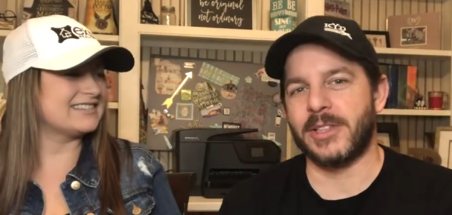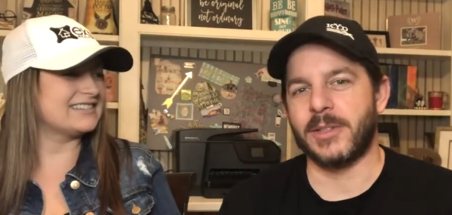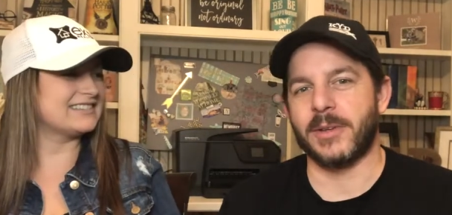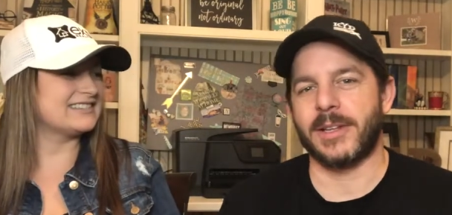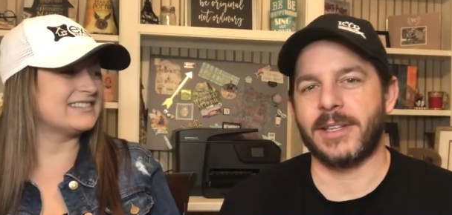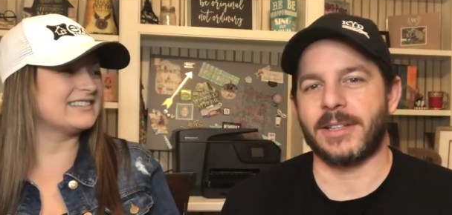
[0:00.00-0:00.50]

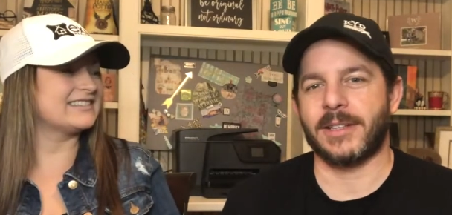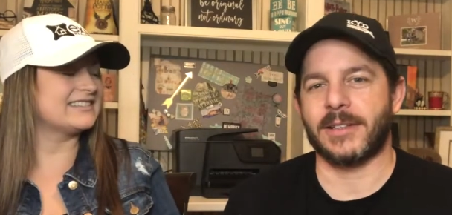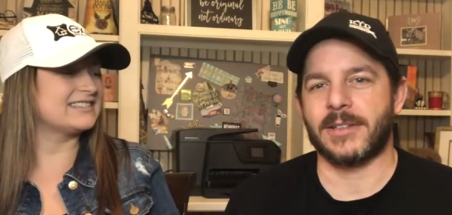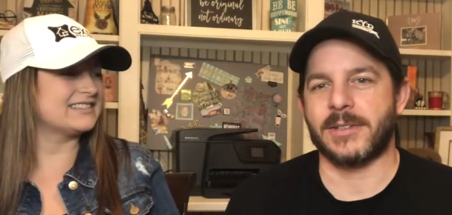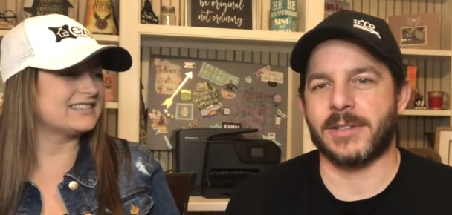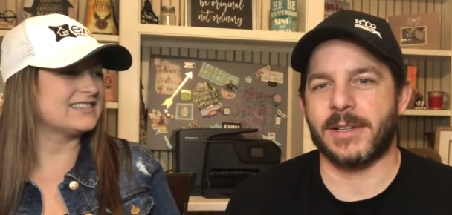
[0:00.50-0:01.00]
Speaker 1: do. I think that
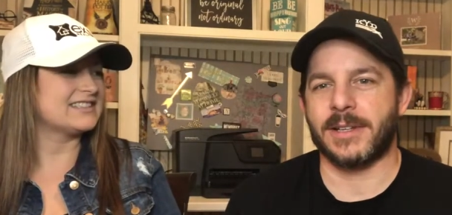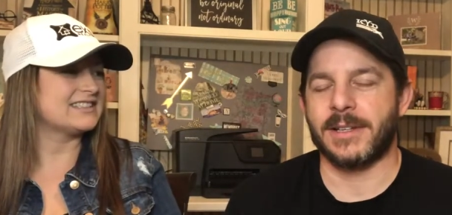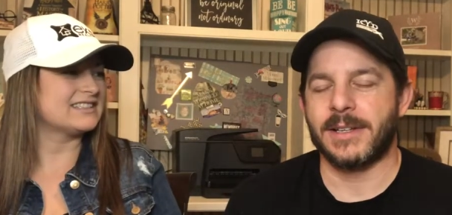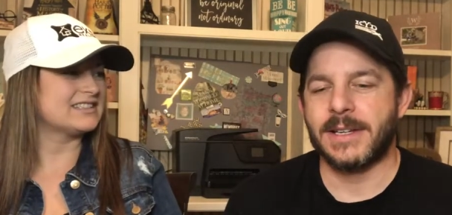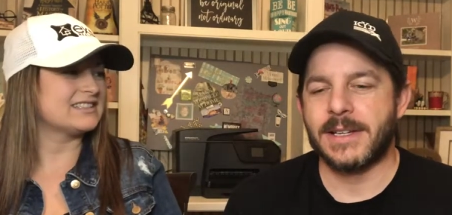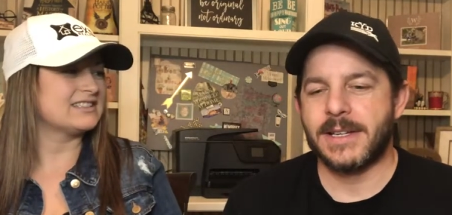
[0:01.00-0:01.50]
there's a,
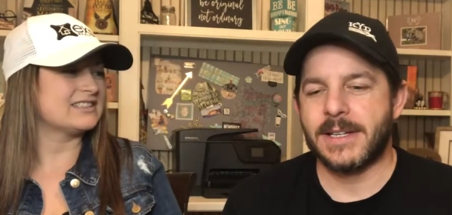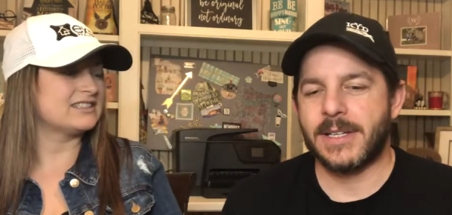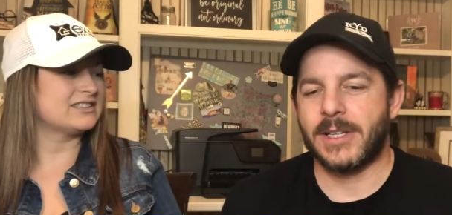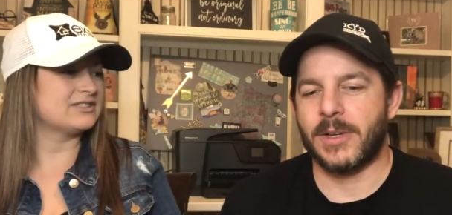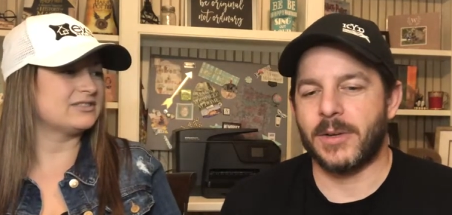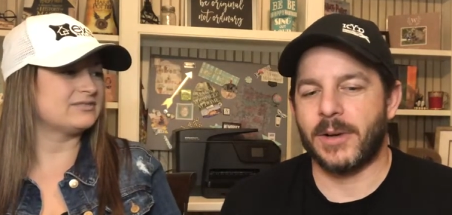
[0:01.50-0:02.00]

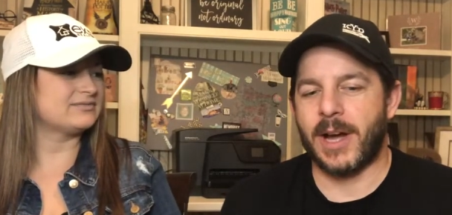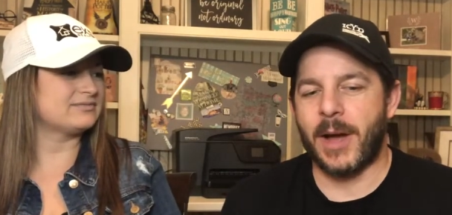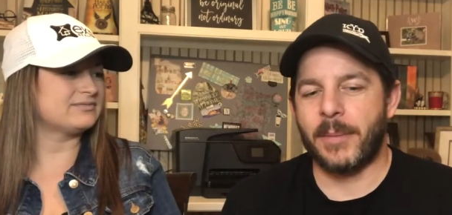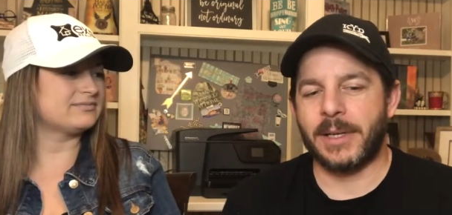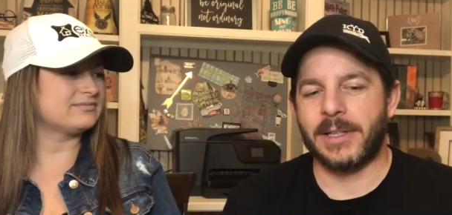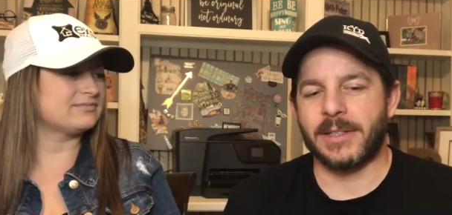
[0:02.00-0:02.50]
you know,
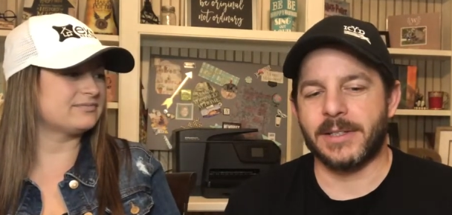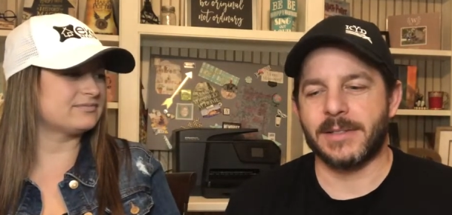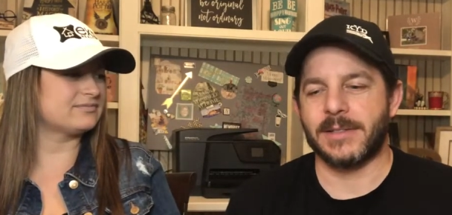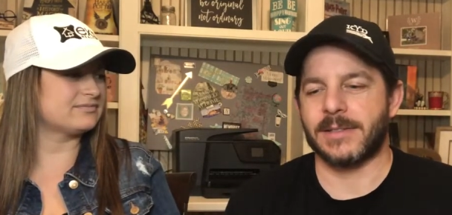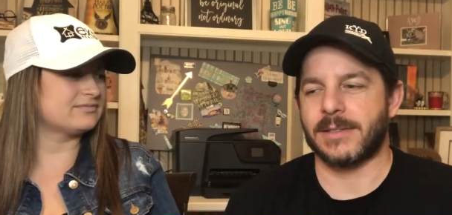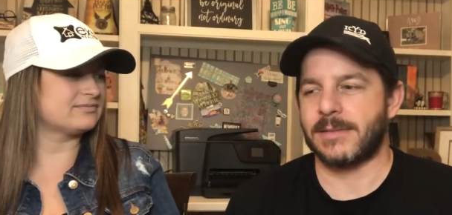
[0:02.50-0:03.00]
how many
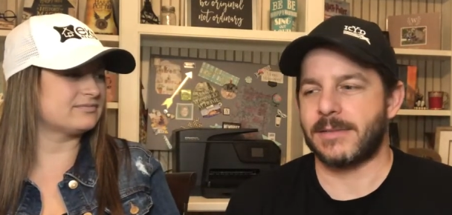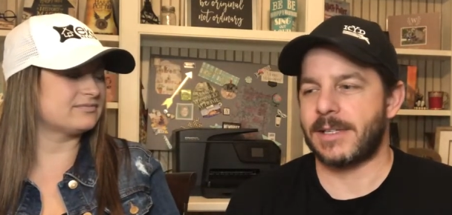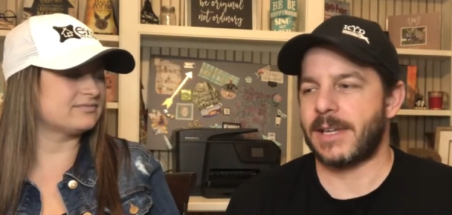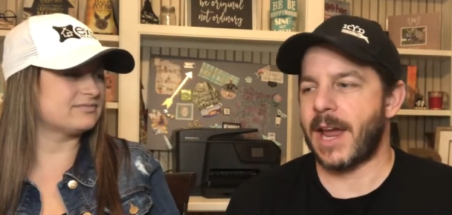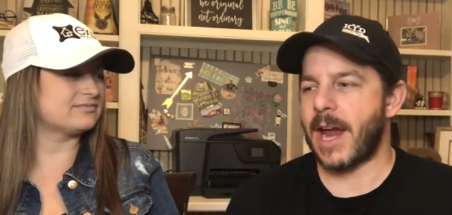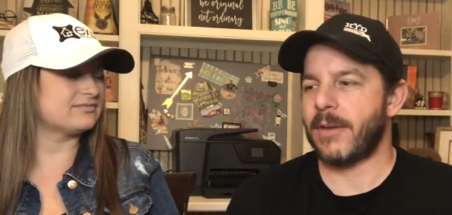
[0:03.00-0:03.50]
does
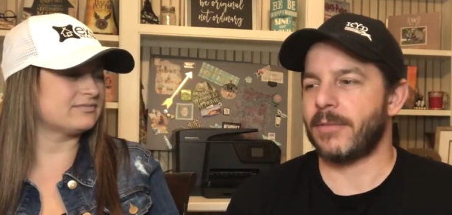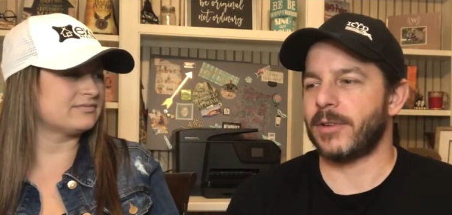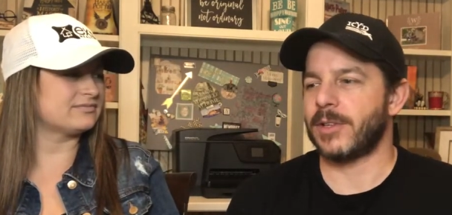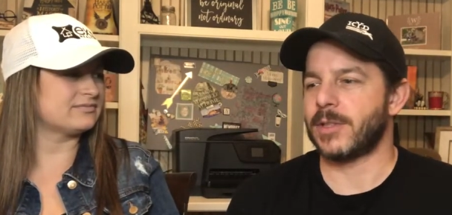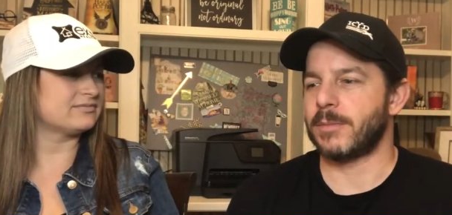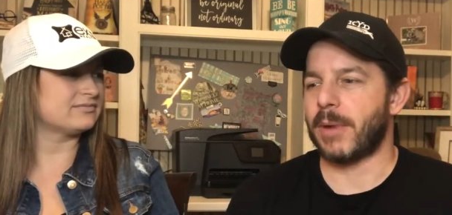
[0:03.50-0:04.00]
the
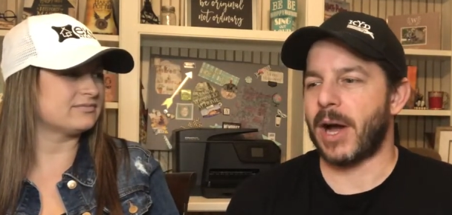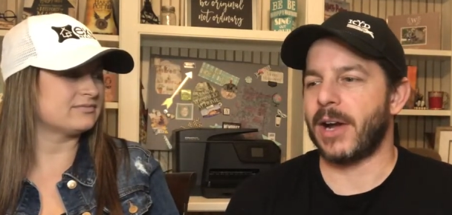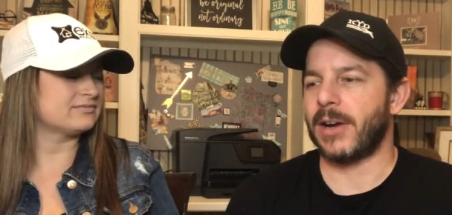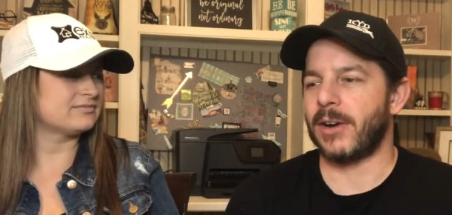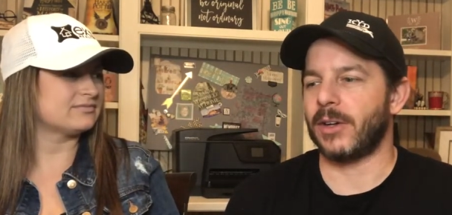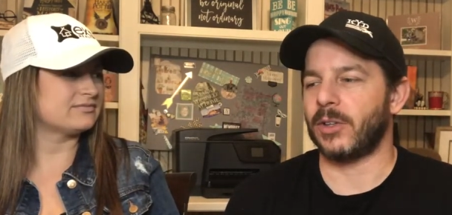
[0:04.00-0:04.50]
average
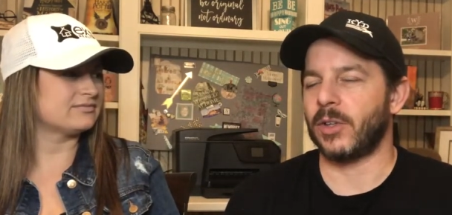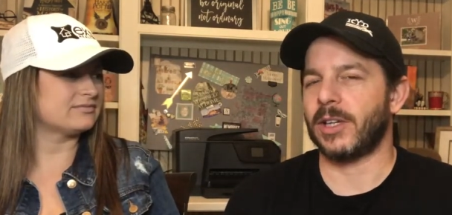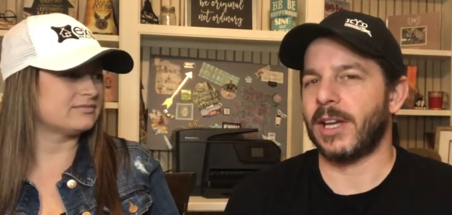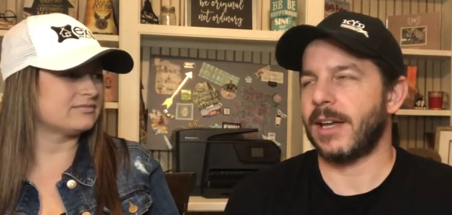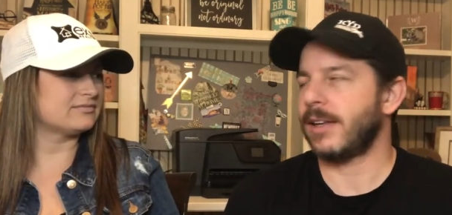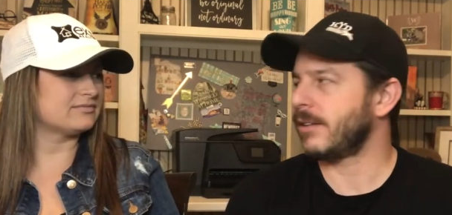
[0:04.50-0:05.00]
buyer look
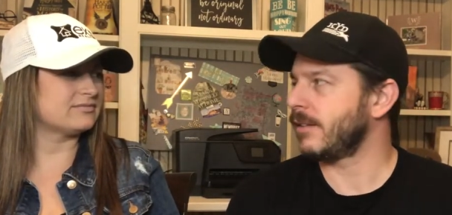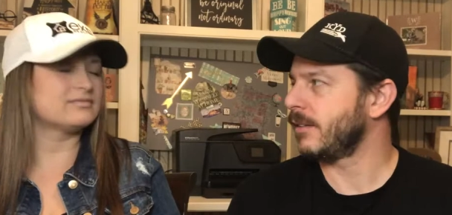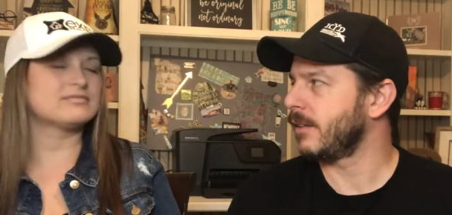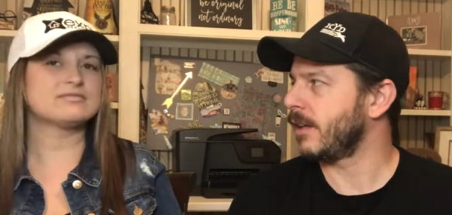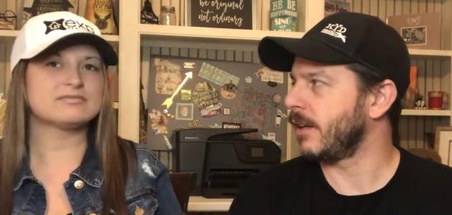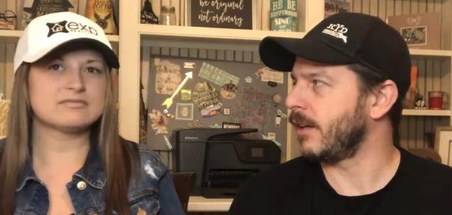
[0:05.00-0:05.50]
at?
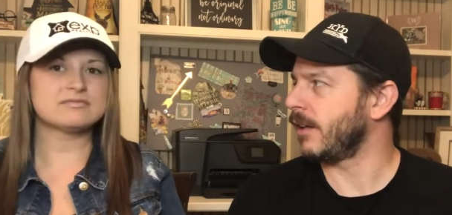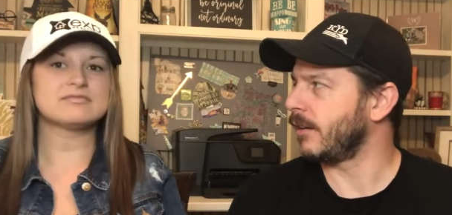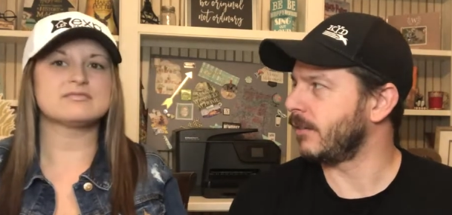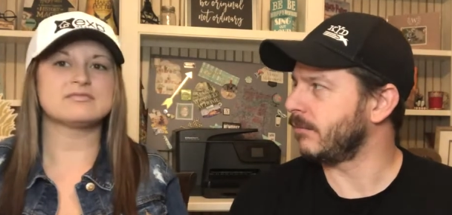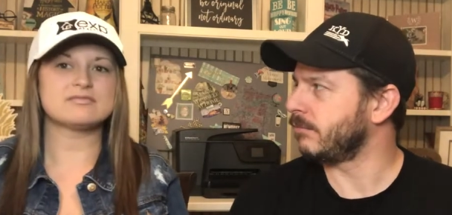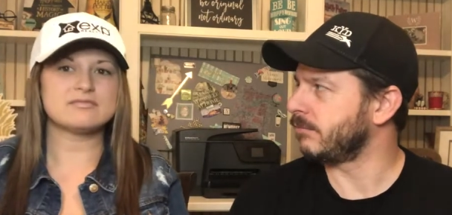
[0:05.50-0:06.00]

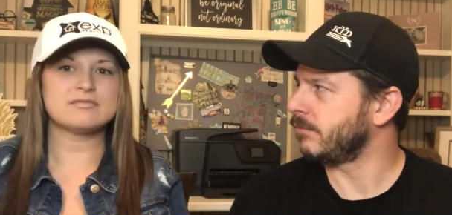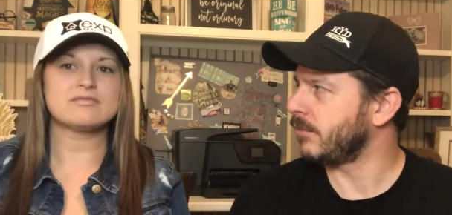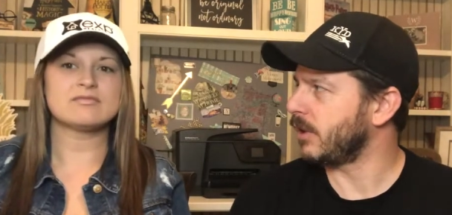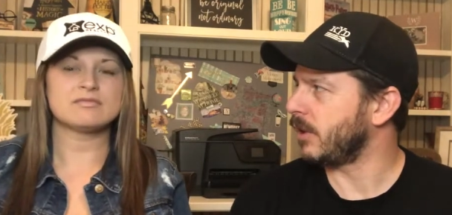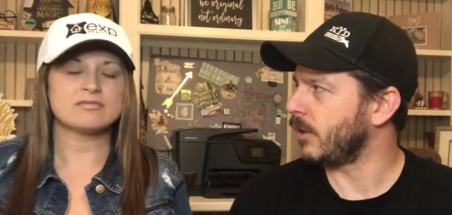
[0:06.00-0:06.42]
And you